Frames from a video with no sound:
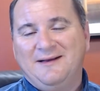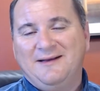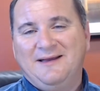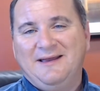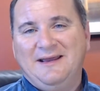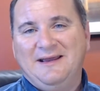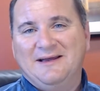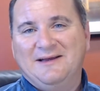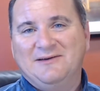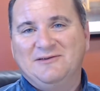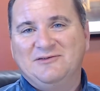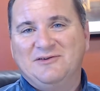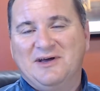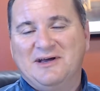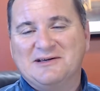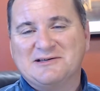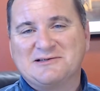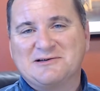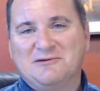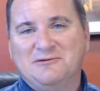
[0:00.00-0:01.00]
And
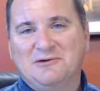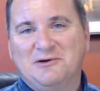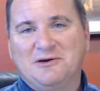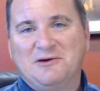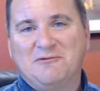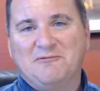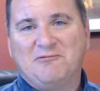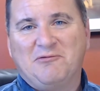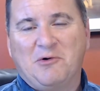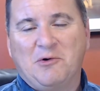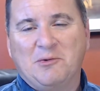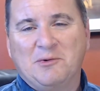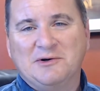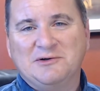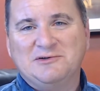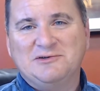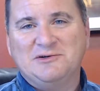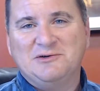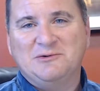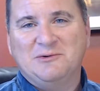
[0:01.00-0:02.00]
uh, so, looking
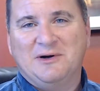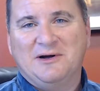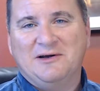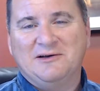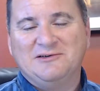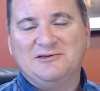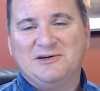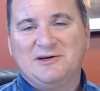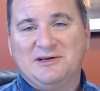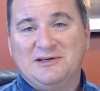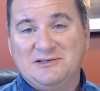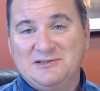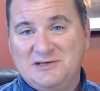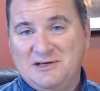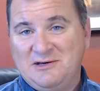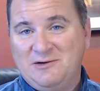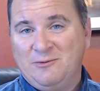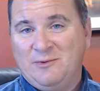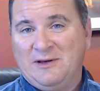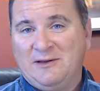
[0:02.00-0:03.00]
forward to uh, to
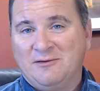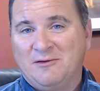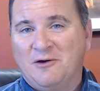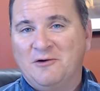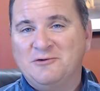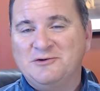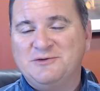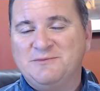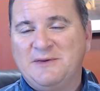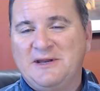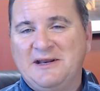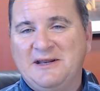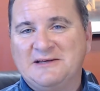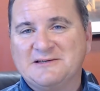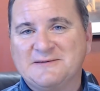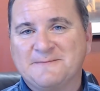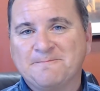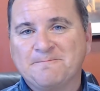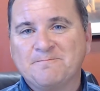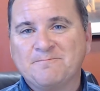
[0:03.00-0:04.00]
continuing those
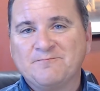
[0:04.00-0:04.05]
meetings.